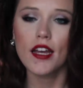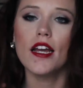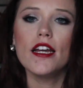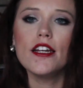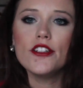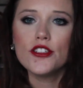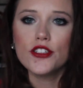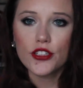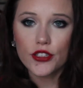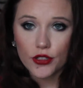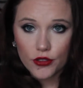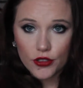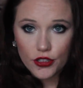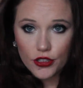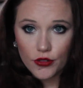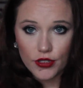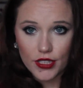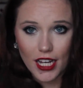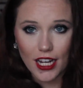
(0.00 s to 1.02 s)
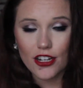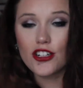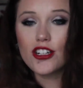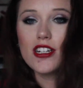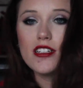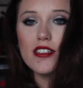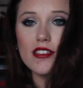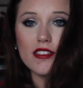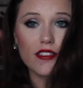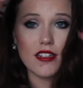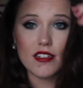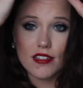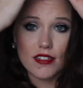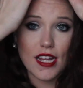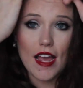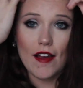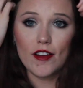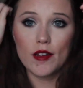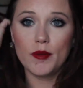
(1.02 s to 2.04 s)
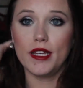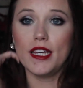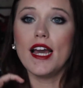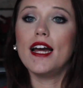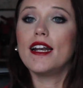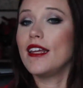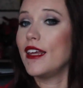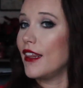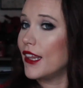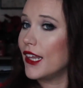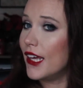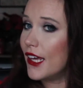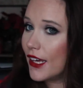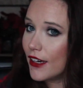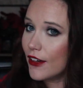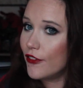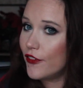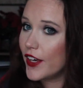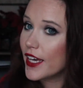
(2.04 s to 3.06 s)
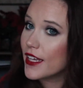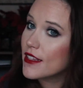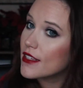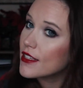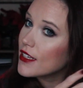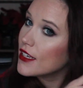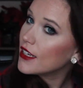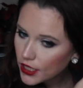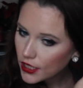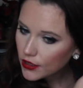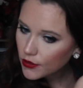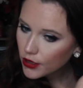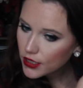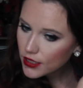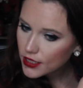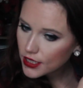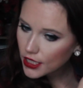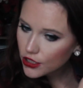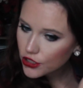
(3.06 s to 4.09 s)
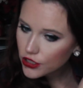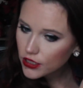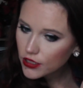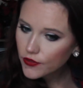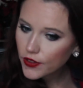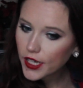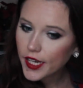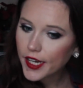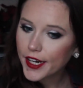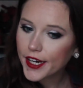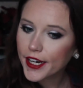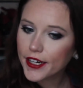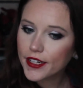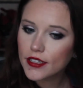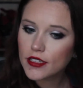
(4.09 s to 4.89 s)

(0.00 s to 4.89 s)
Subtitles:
into 2 sections. Doesn't have to be anything fancy. Take one section of hair,